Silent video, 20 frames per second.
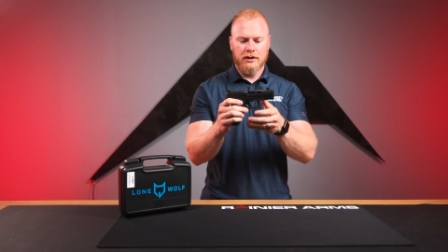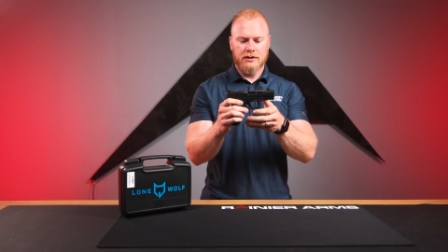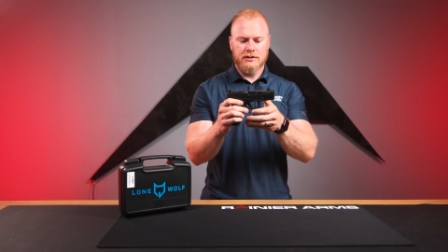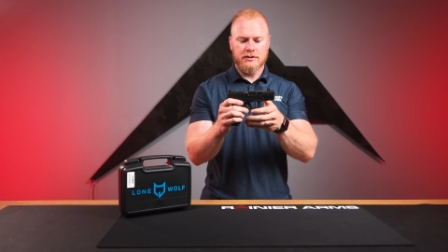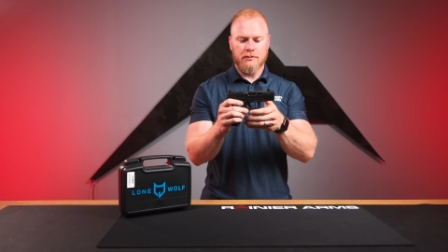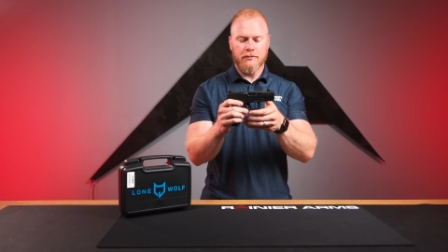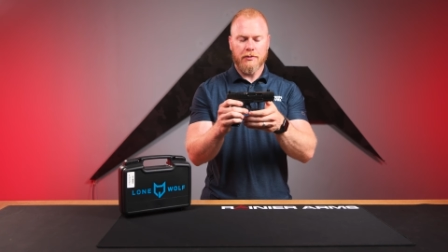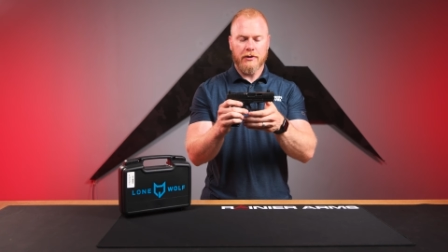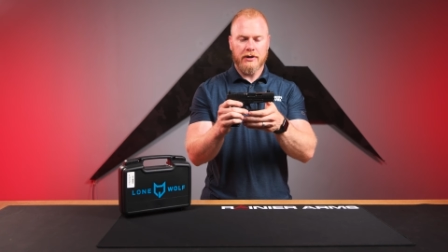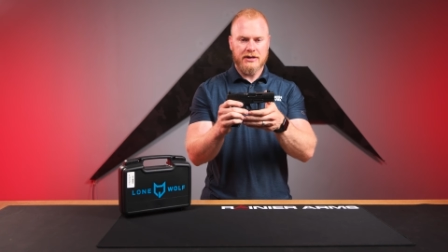
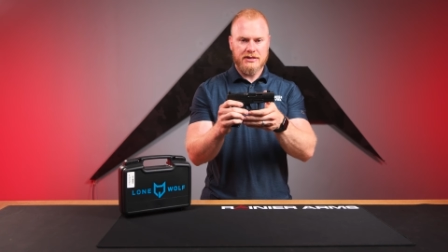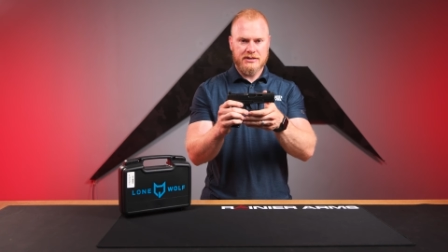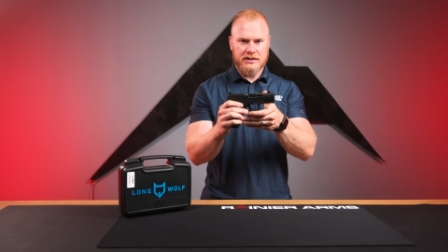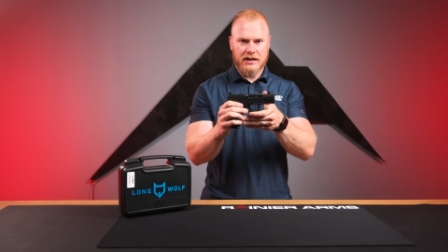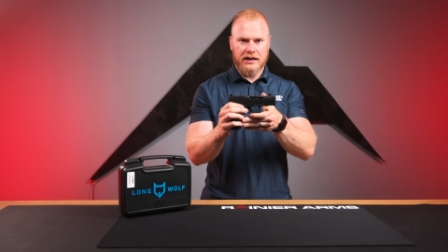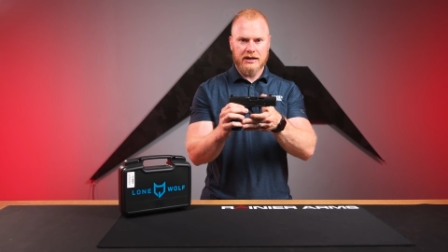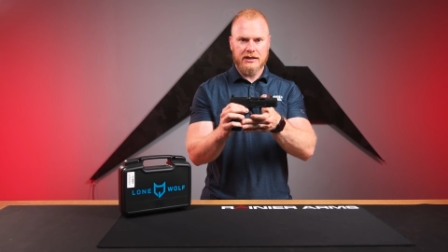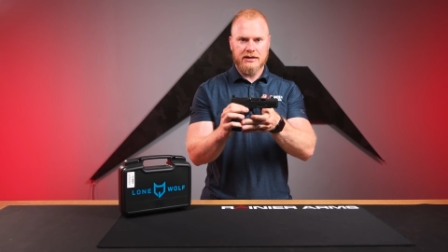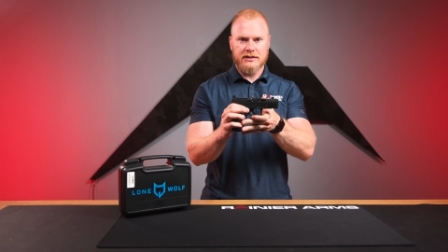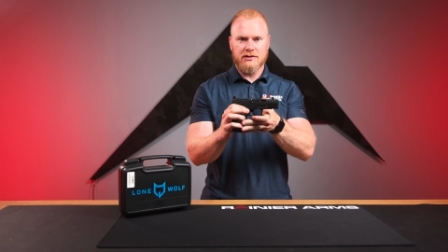So I'm pretty
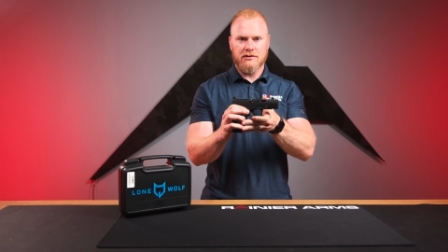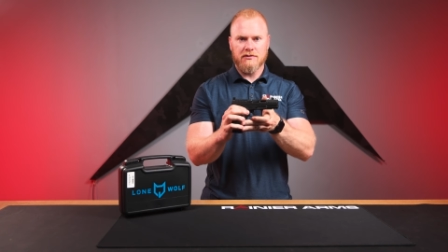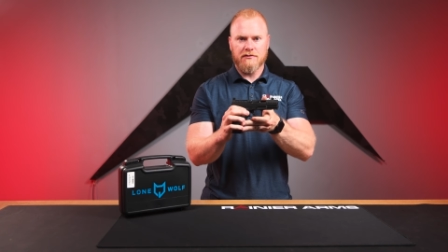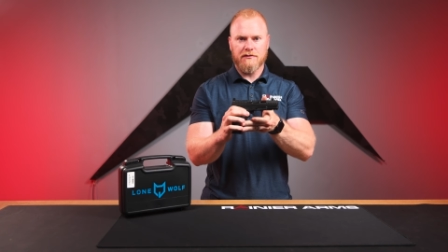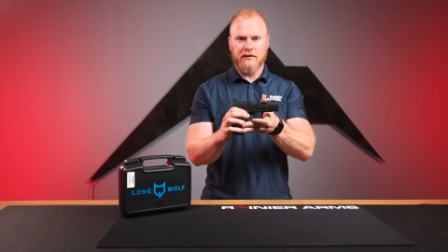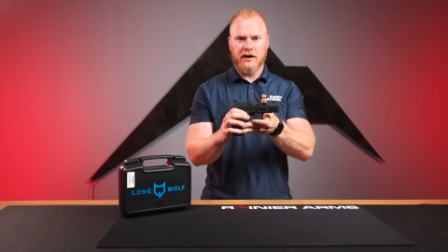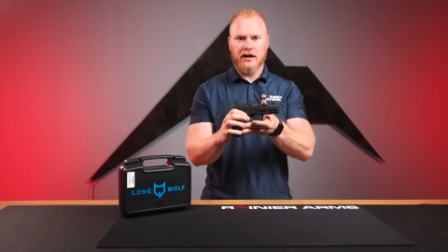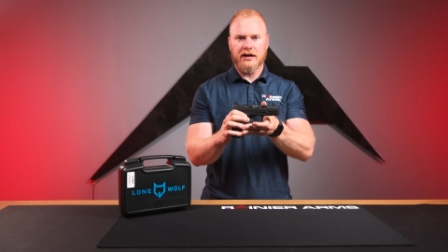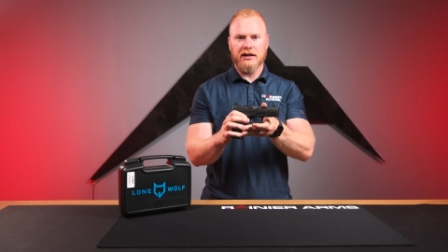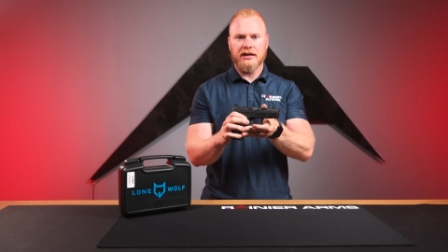excited to
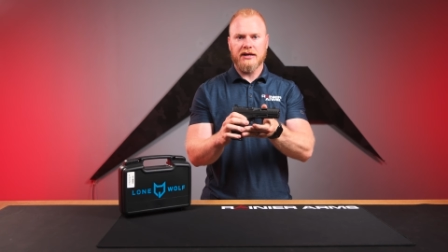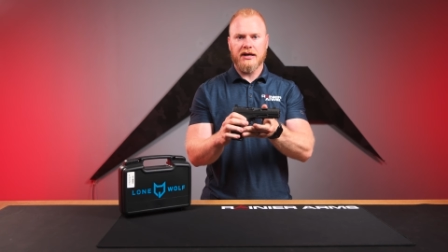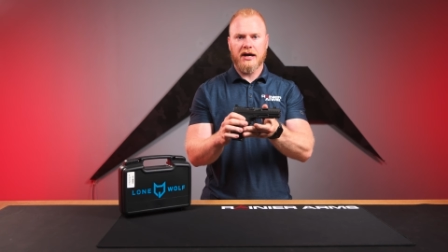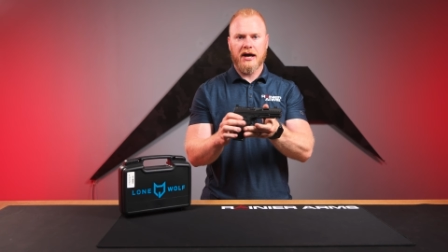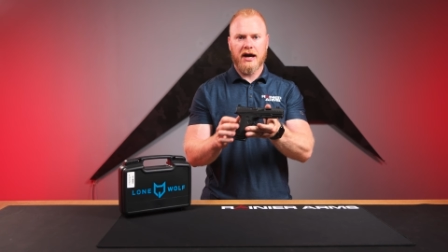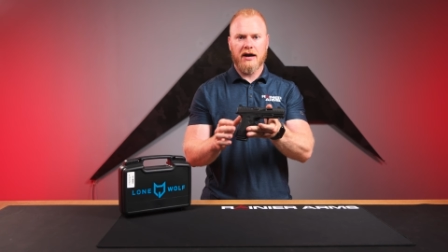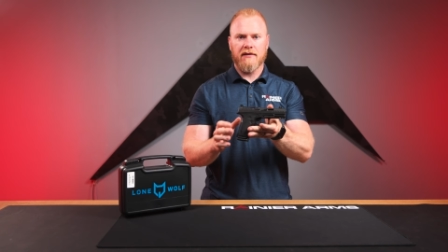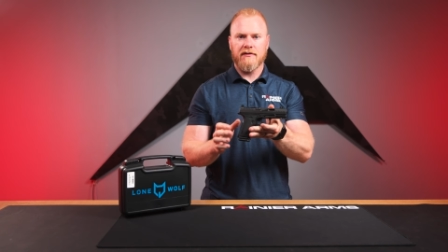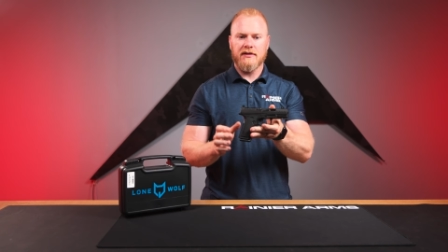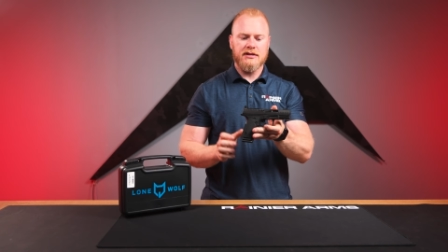finally
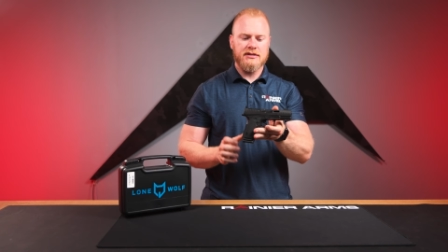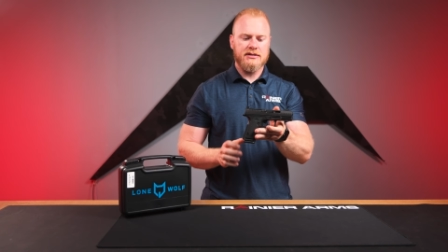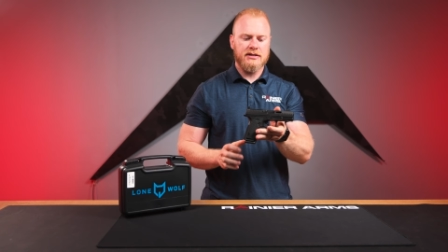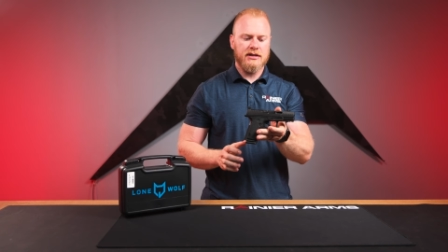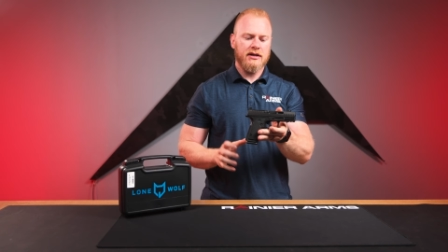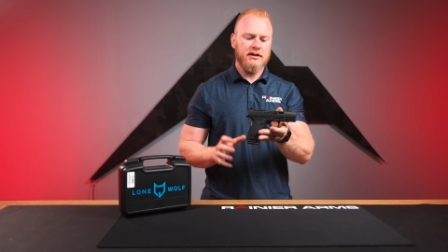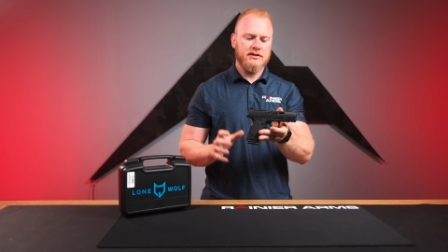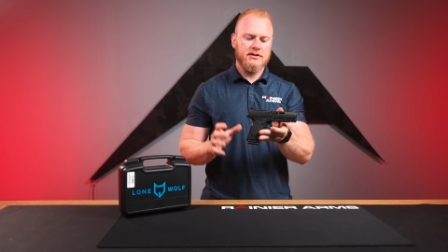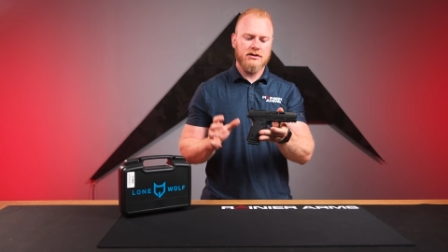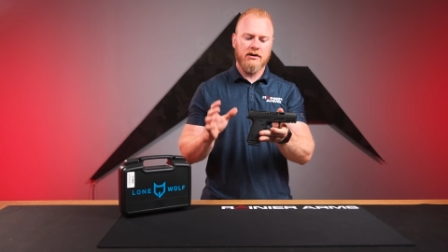have these
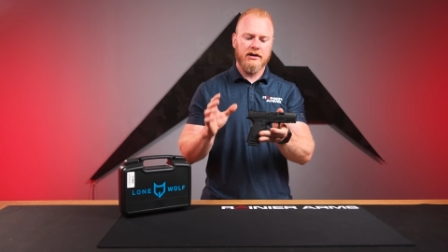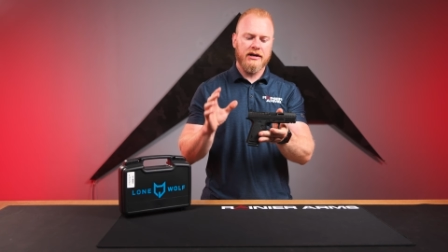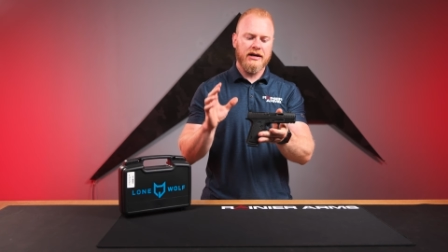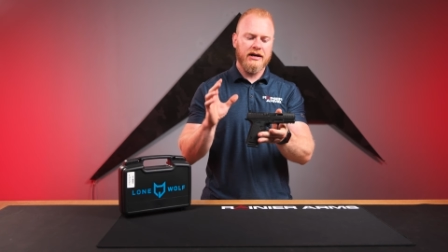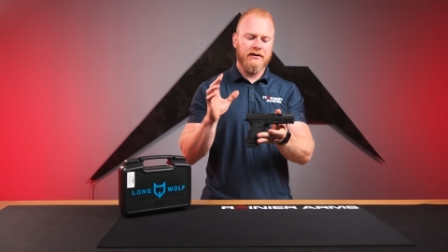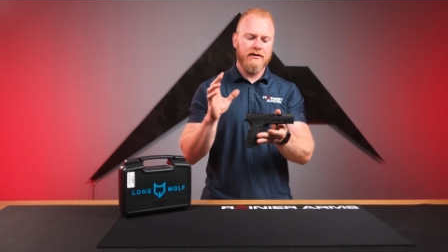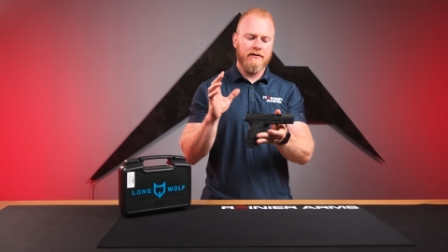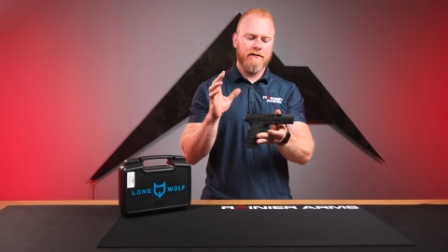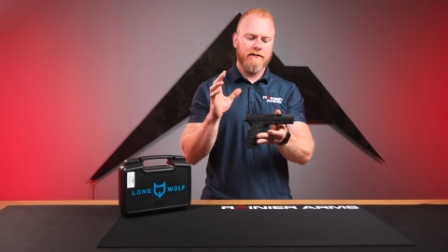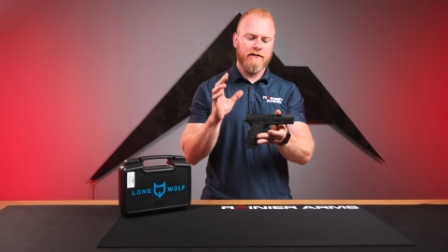in. It's already
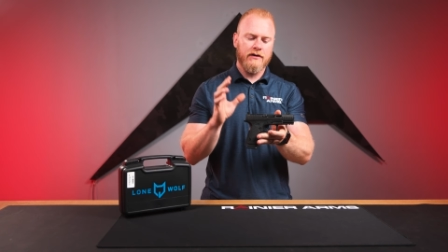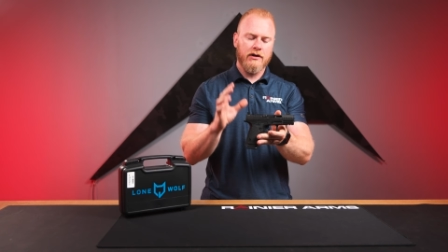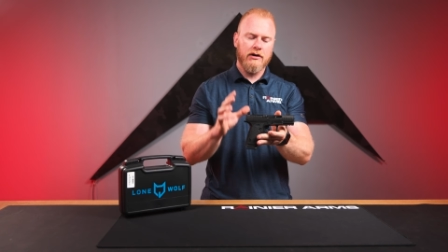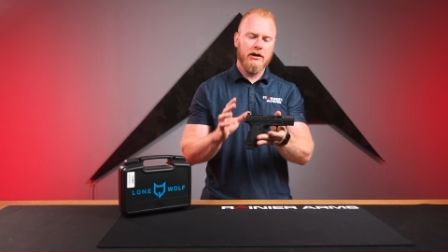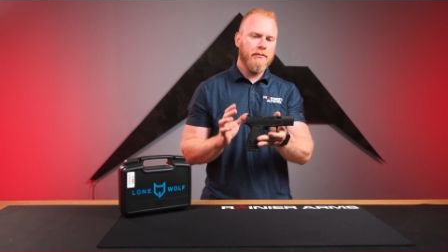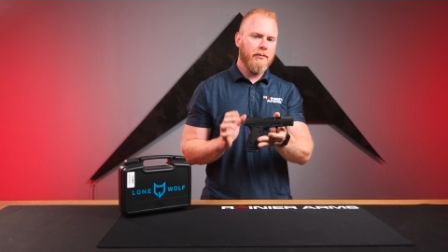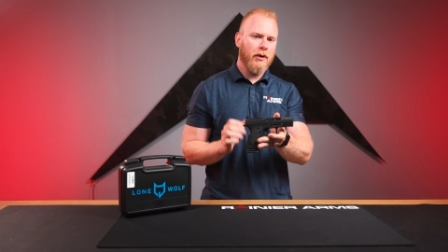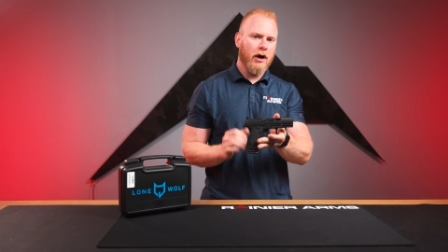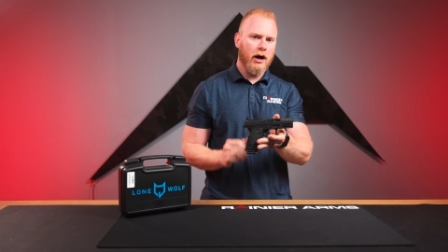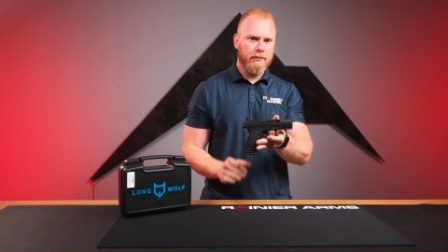a
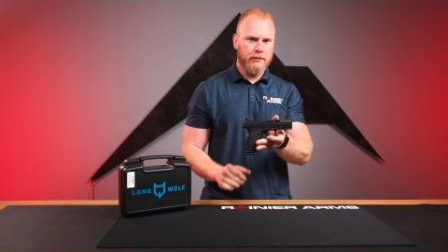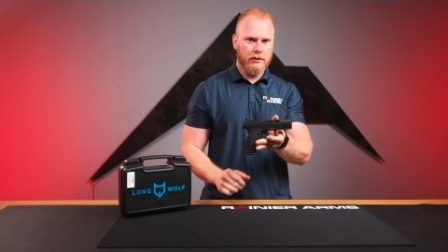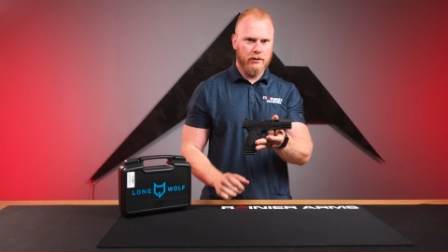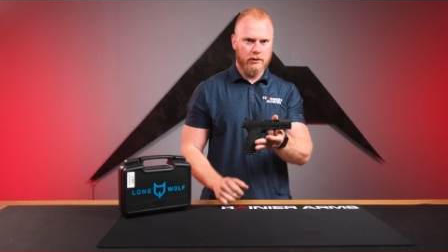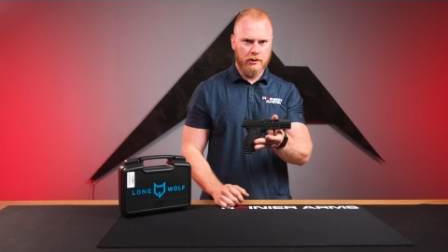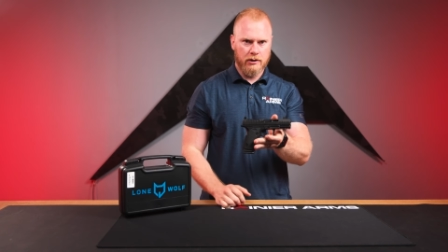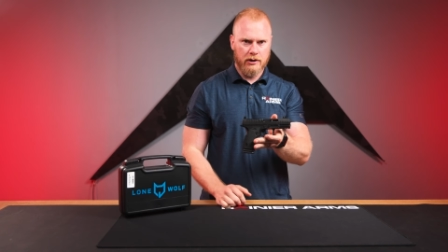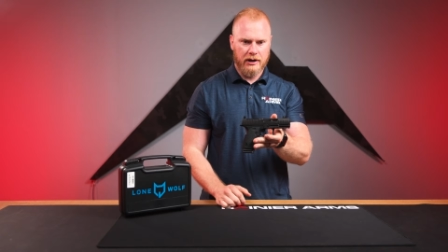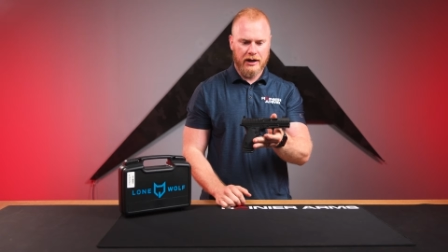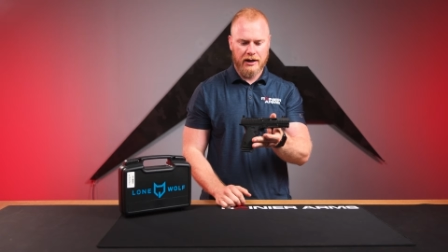very
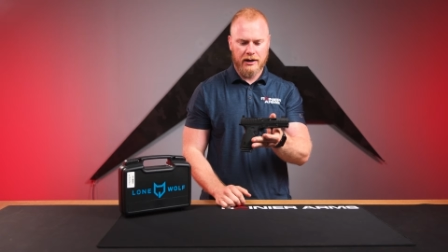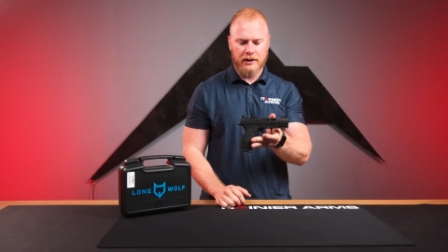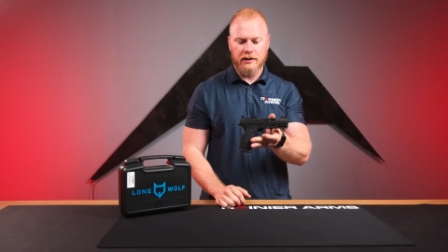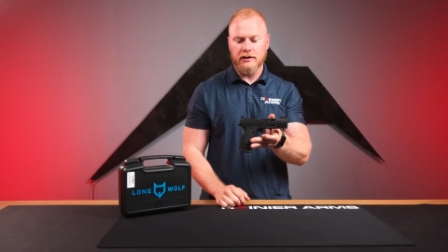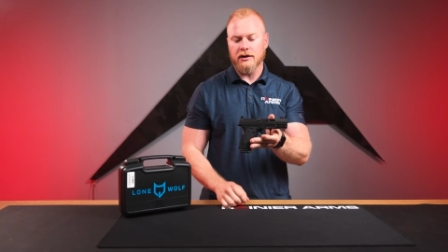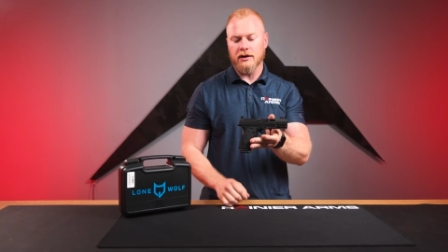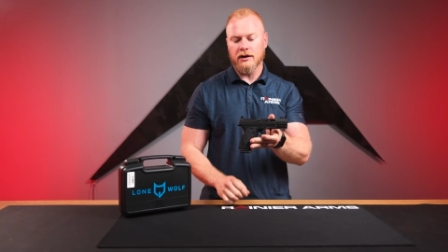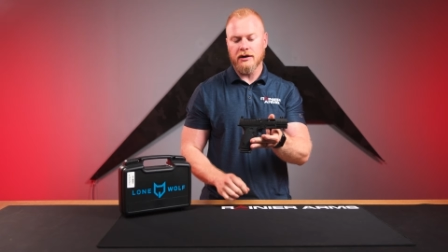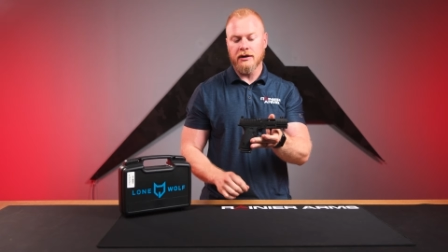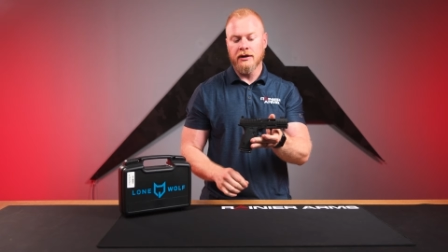popular
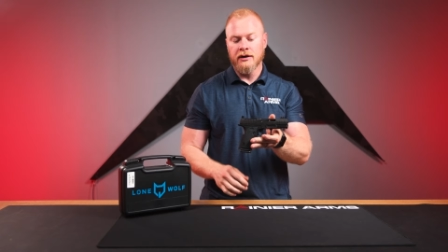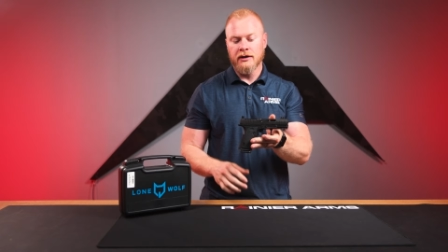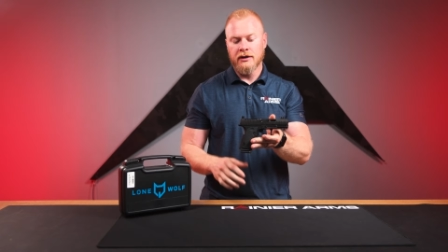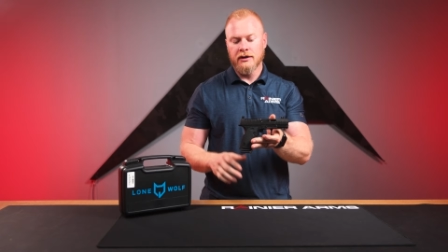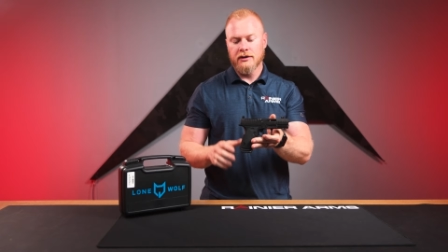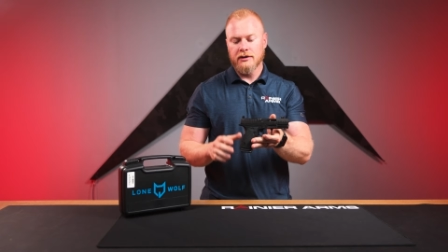handgun.